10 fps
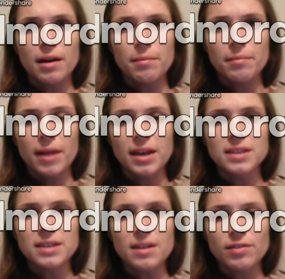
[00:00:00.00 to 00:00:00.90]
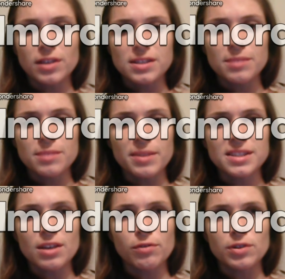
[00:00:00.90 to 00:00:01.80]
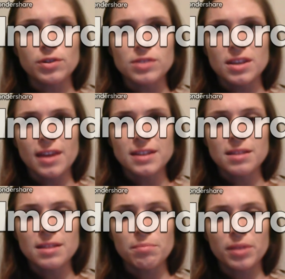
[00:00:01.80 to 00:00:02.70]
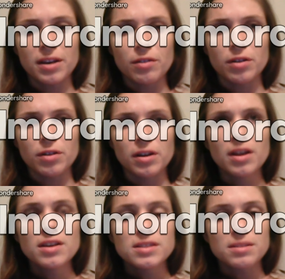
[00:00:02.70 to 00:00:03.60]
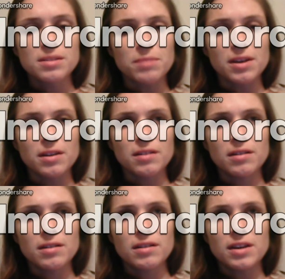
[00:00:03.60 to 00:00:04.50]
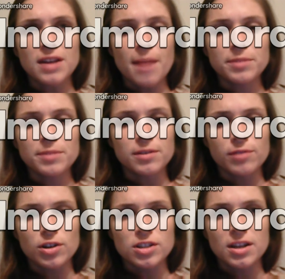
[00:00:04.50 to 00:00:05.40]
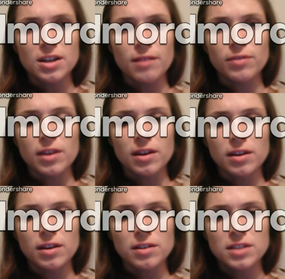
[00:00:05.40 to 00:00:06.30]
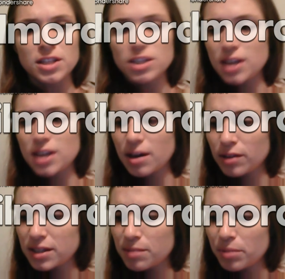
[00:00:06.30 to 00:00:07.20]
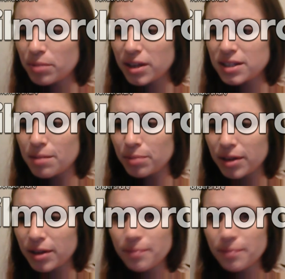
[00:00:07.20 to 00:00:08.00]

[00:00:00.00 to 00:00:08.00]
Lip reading: I can definitely see myself using that template, or something, an adapted version of the Teach Now lesson plan template,